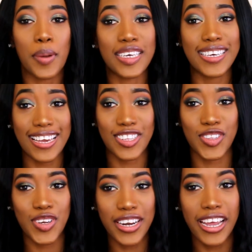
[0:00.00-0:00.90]
But
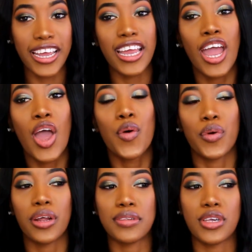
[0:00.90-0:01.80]
yesterday
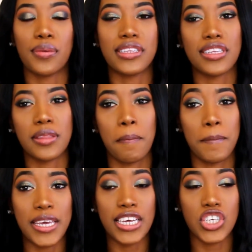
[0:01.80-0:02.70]
when I was going to the
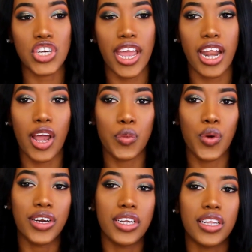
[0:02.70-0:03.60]
beach and I
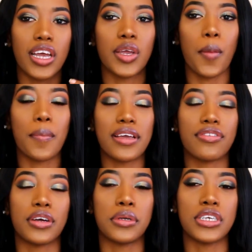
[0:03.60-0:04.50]
wanted like my
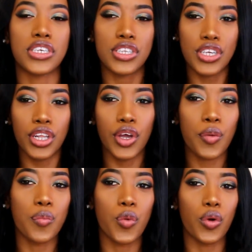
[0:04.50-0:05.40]
foundation to
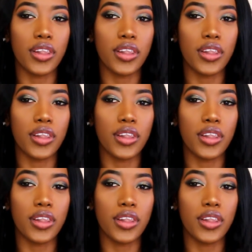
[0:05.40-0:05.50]
look more